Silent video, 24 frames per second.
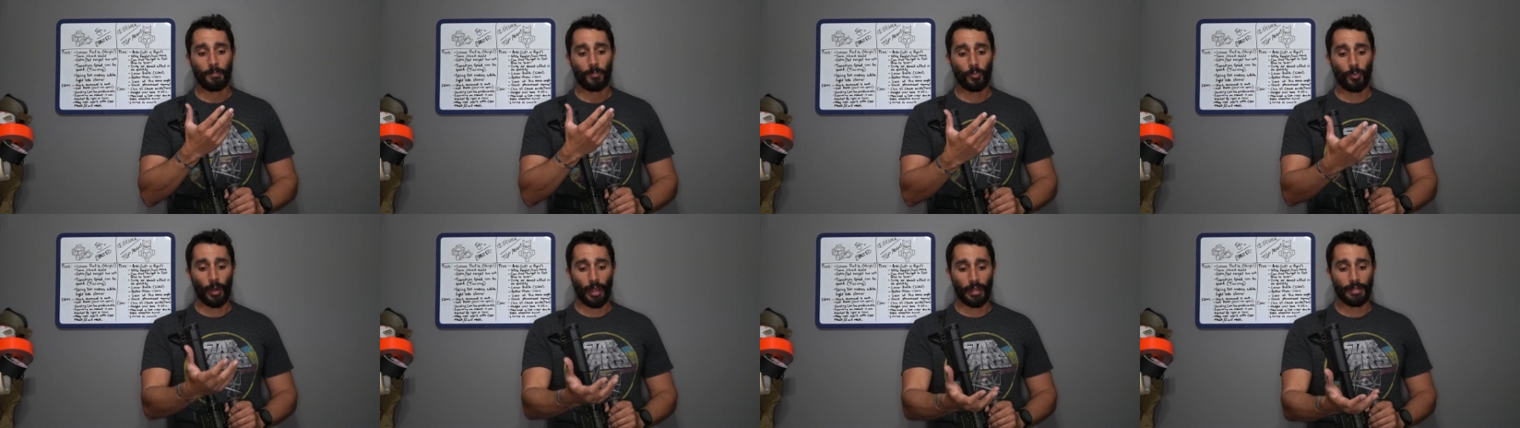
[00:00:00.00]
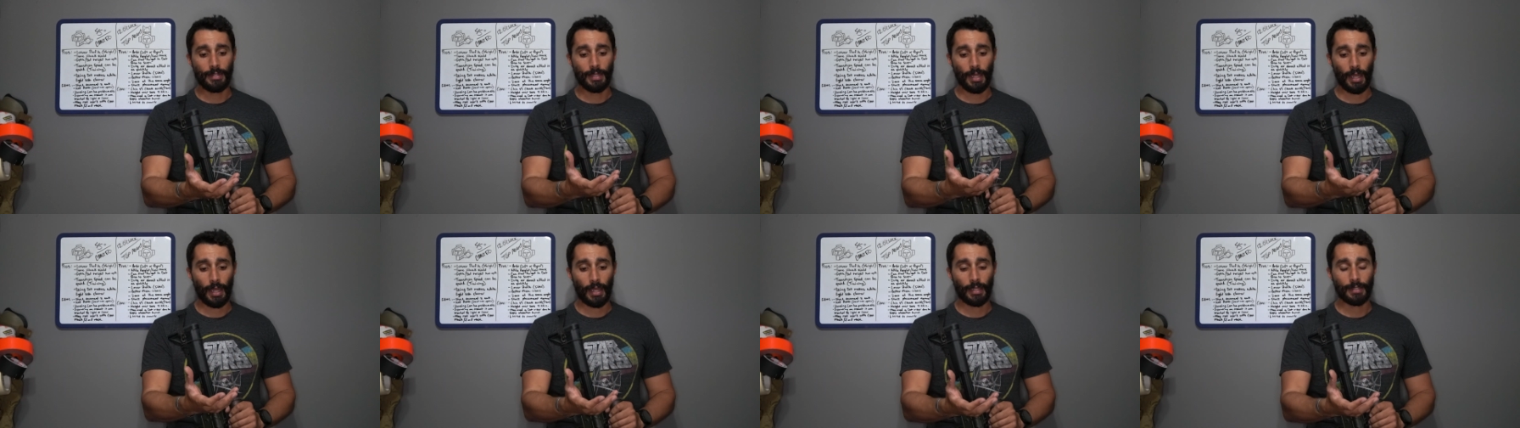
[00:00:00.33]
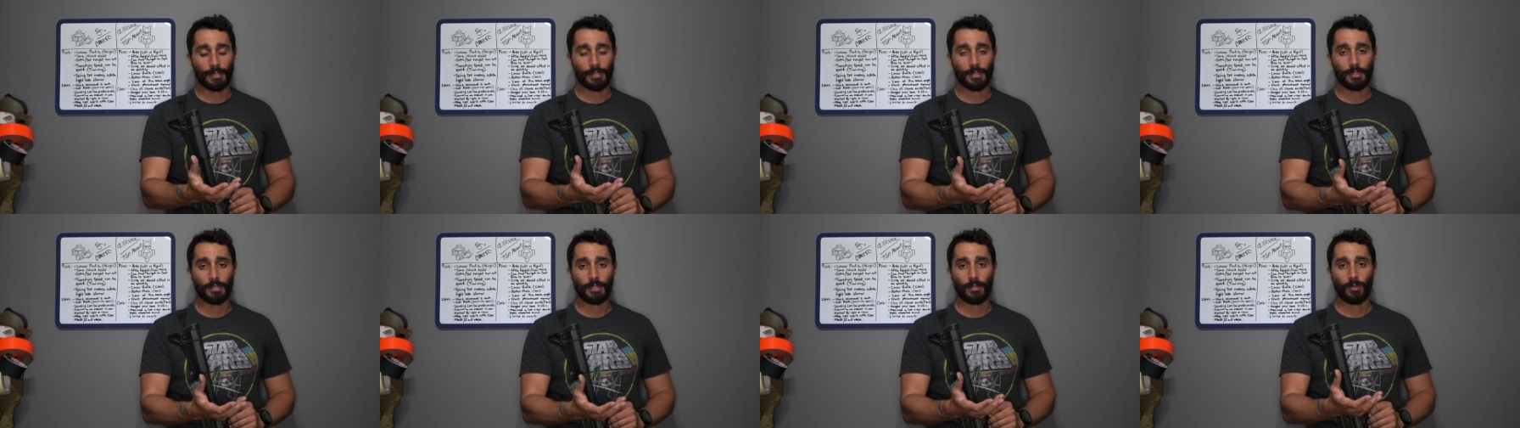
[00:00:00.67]
red
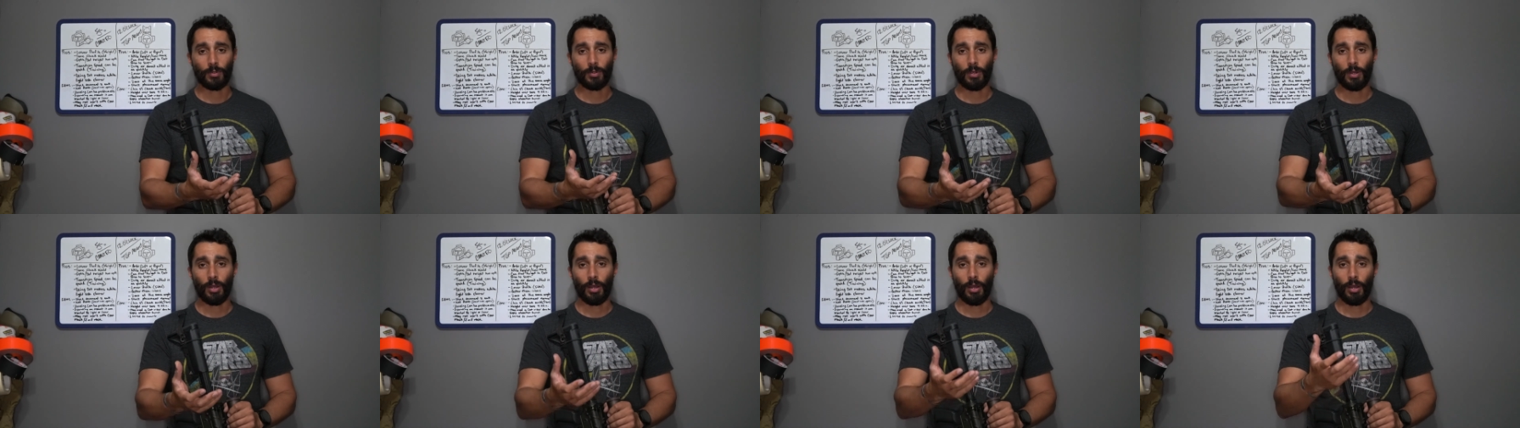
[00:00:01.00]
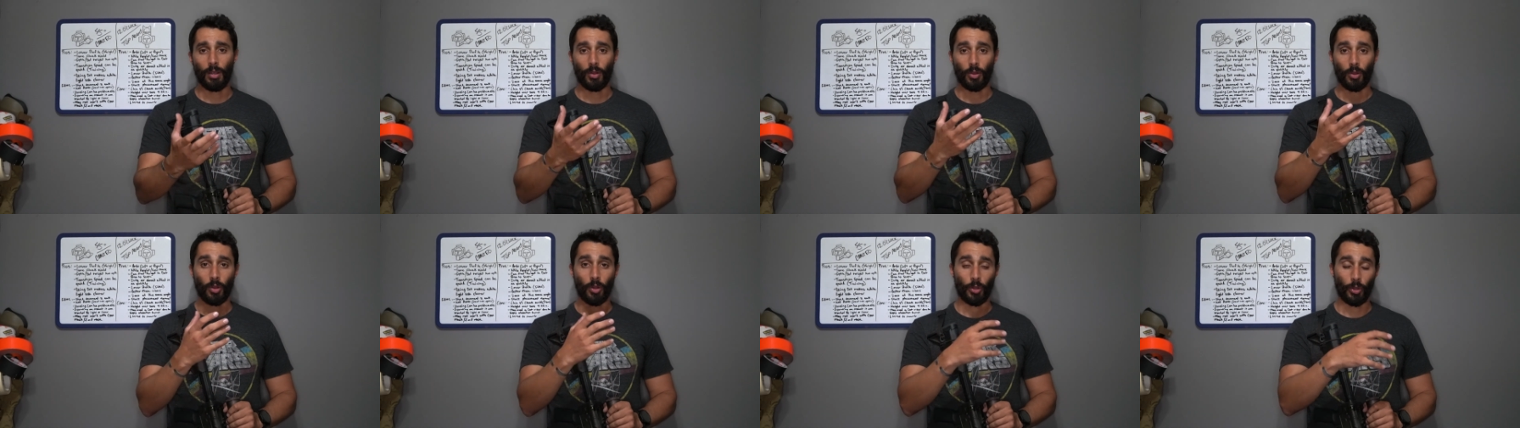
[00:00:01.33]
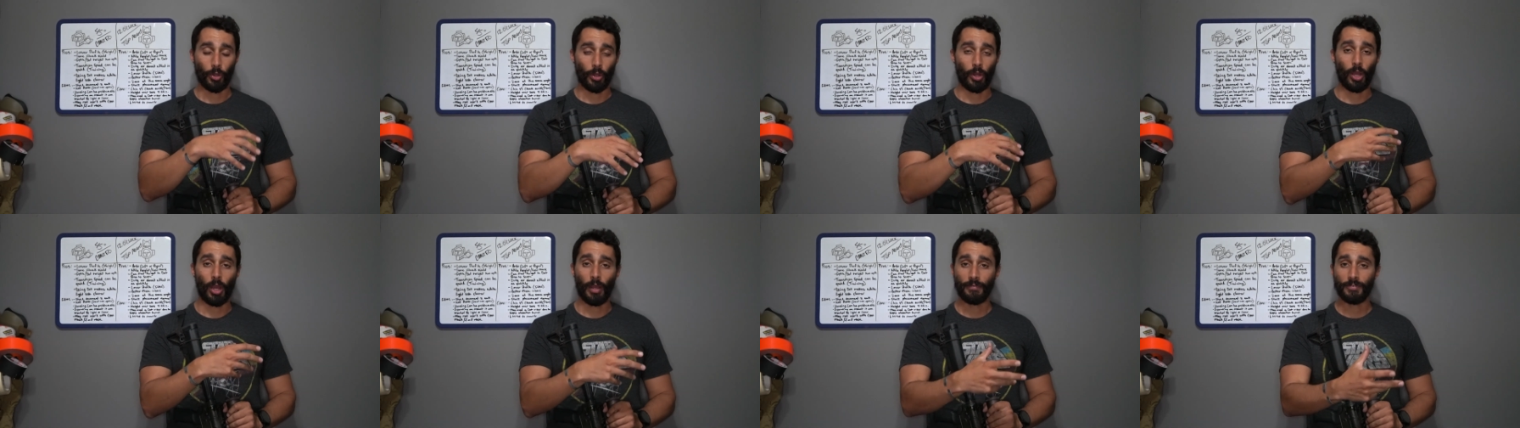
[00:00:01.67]
dots
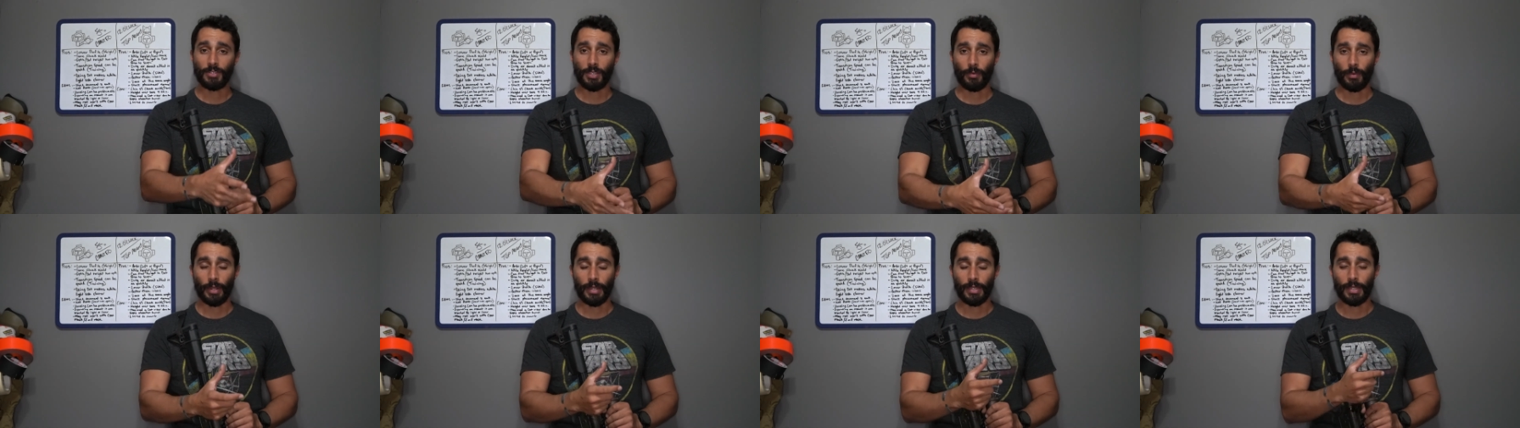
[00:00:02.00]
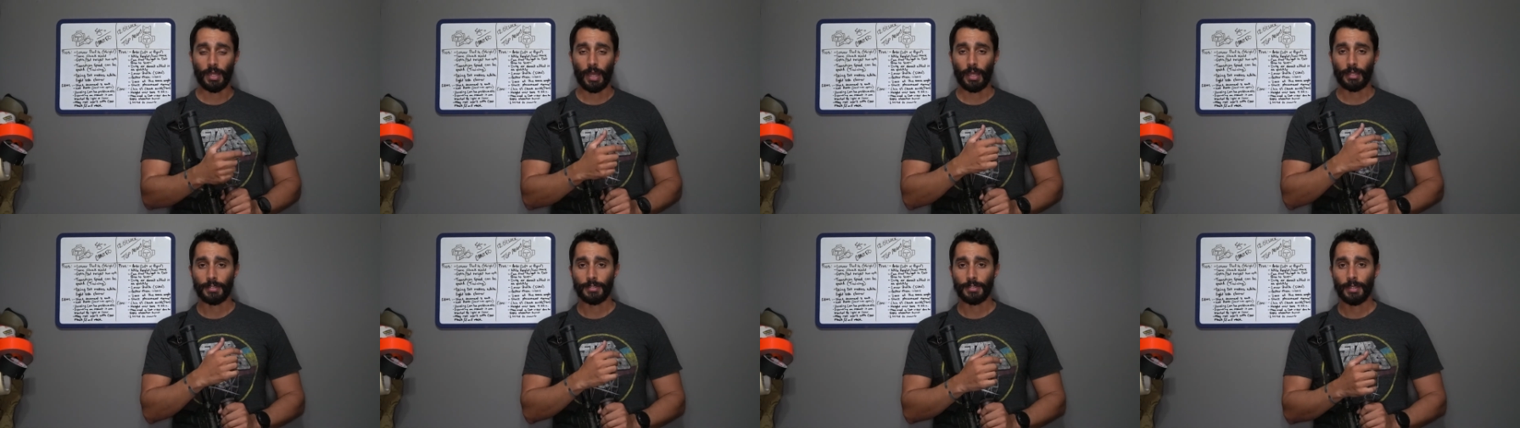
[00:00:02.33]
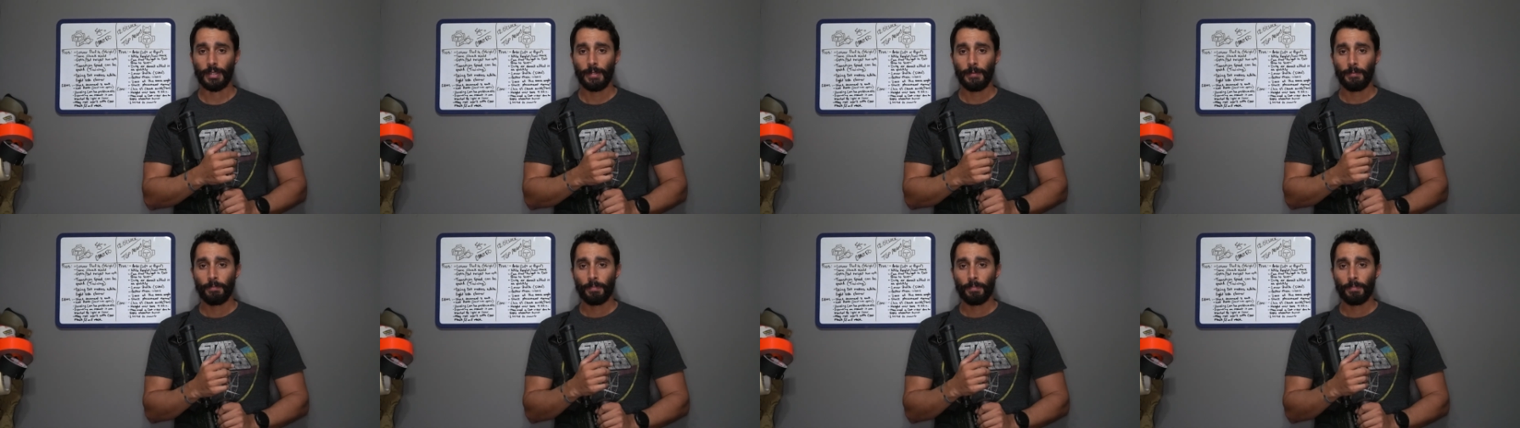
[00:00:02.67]
or offset red dots,